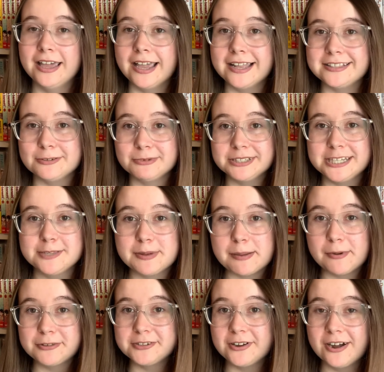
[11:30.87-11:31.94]
It's released by
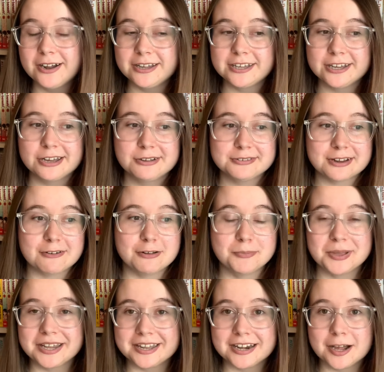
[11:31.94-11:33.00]
Moto Hagio, so I will
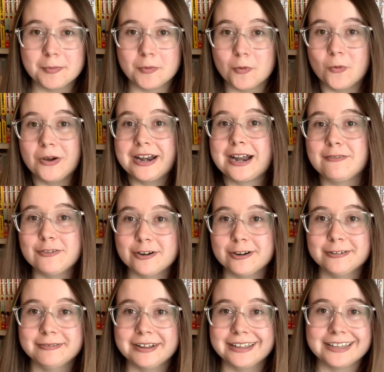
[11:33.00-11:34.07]
pick it up
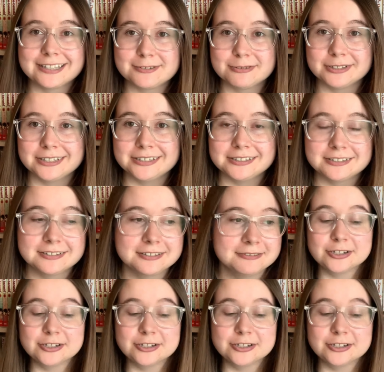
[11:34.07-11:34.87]
whenever it gets released.